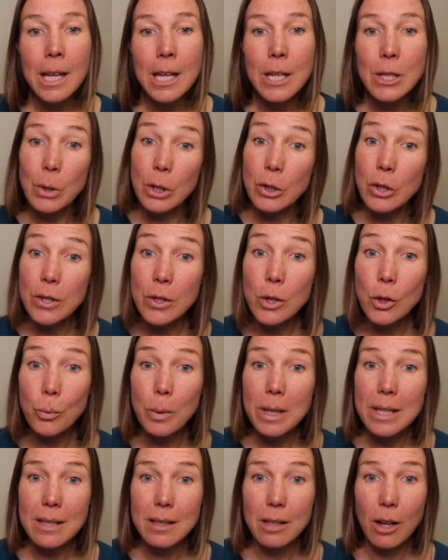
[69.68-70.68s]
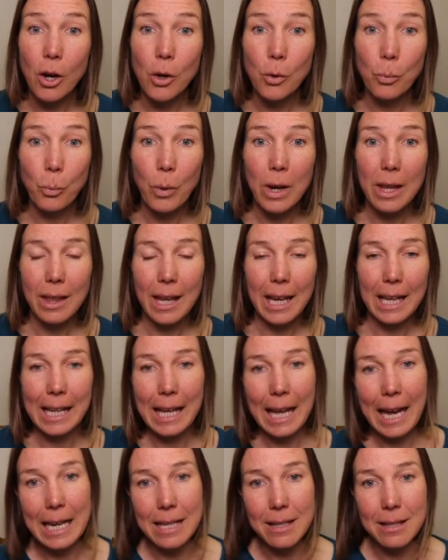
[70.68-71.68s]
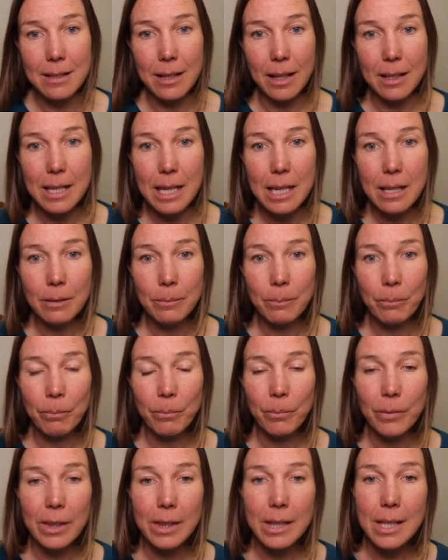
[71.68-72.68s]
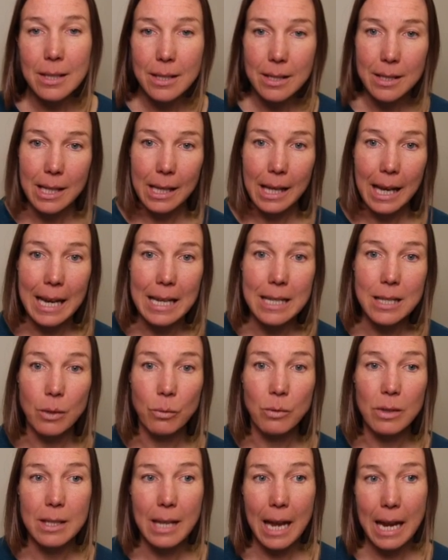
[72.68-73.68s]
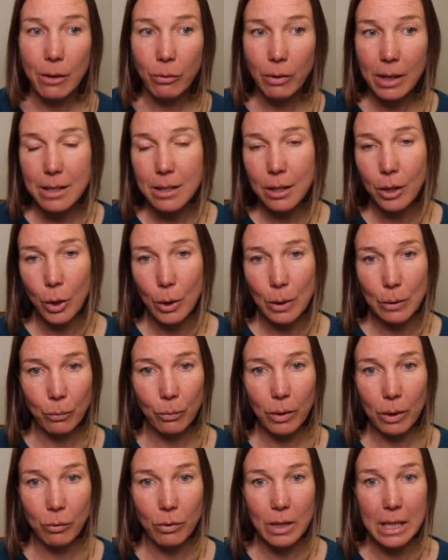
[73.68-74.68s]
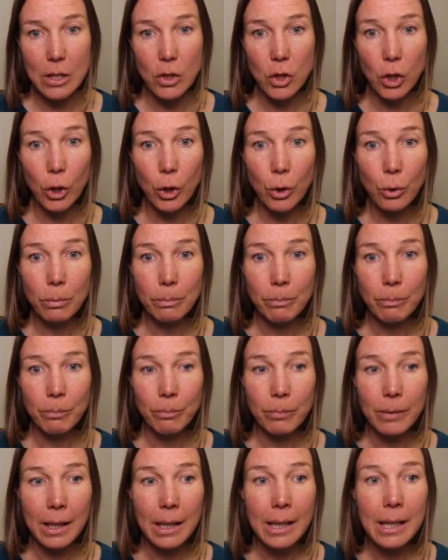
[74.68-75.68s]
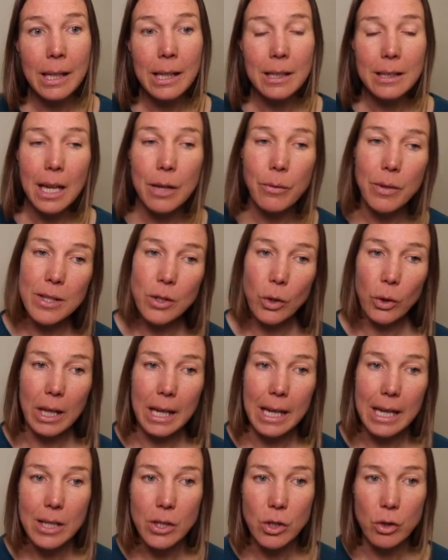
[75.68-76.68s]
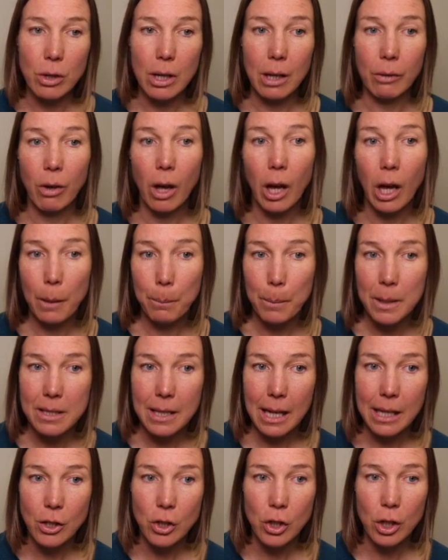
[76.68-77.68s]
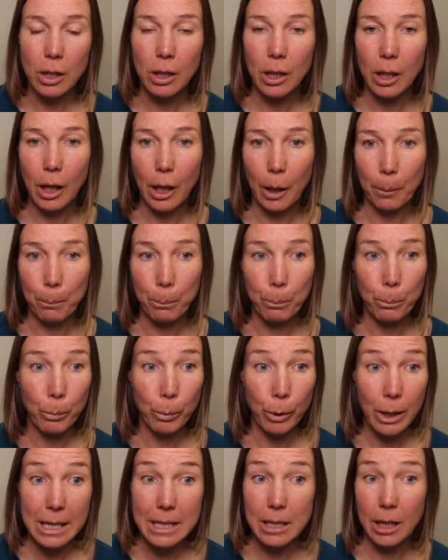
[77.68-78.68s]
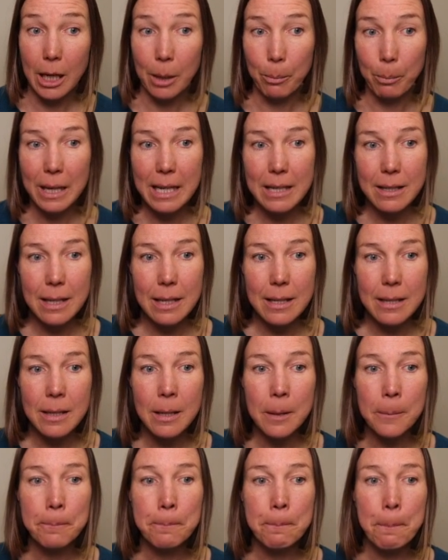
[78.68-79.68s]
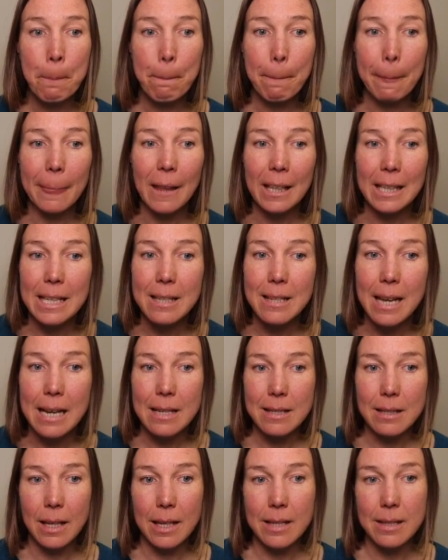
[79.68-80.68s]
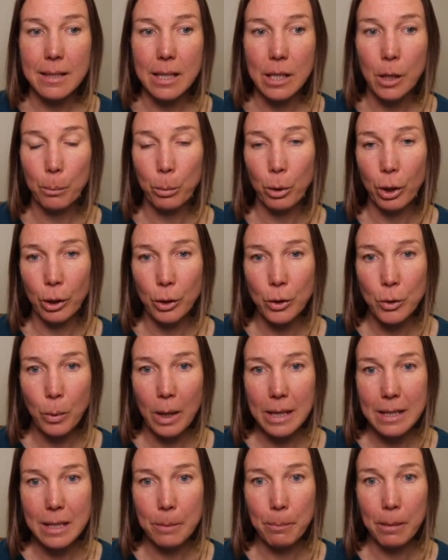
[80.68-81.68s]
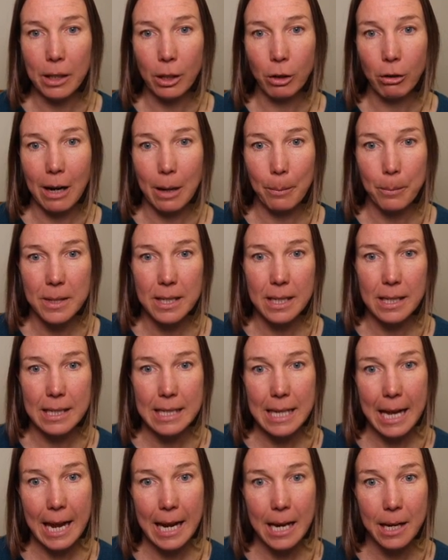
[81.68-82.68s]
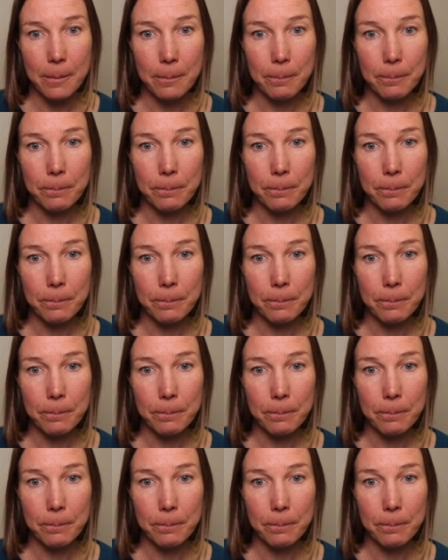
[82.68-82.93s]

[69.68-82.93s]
So I just thought we'd start with a case study. This is the case of David, who's 52. David's got a history of hypertension and pre-diabetes, and he takes lisinopril 20 milligrams a day.